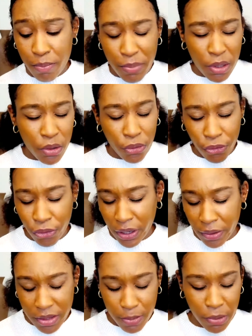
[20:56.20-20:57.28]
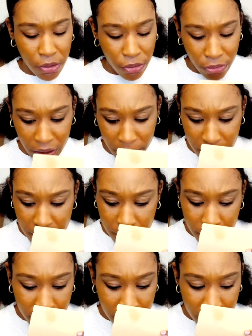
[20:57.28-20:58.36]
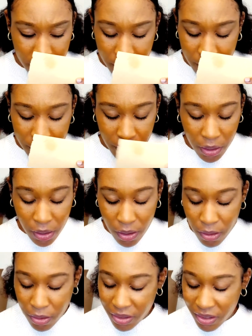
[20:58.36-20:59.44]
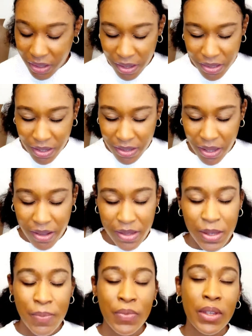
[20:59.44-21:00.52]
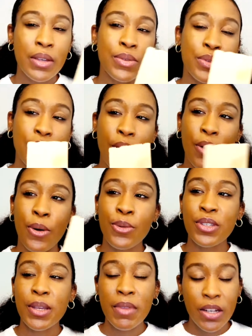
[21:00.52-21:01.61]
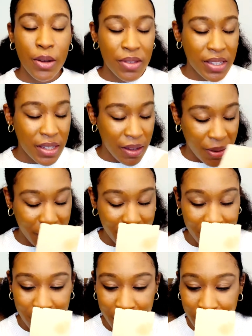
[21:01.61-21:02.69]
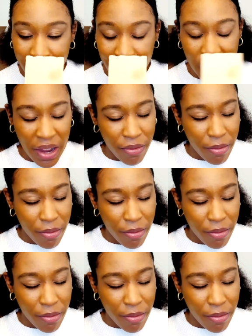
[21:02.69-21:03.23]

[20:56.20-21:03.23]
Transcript: Beautiful fragrance, beautiful fragrance. Oh, yes, yes, yes. So some of the notes in here, you have